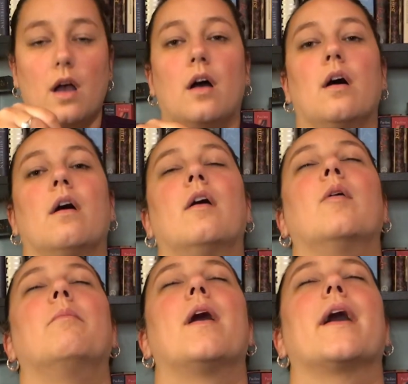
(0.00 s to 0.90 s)
Oh my
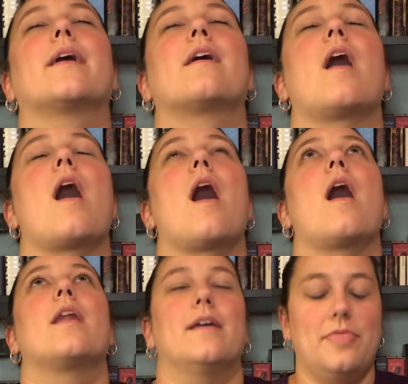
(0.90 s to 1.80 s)

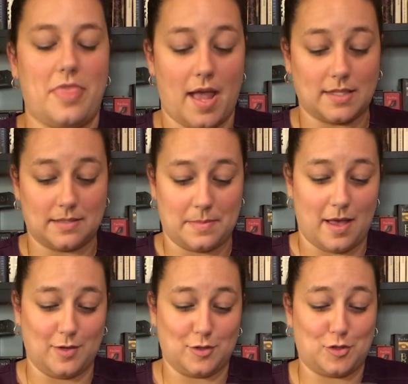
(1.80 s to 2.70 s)
god. That
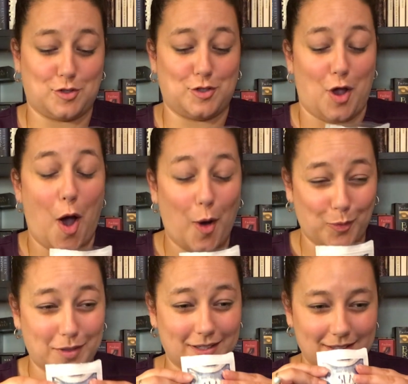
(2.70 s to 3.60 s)
smells
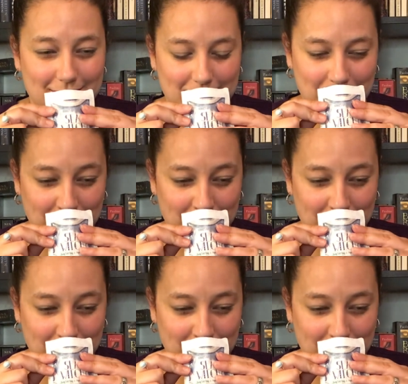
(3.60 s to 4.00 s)
so good.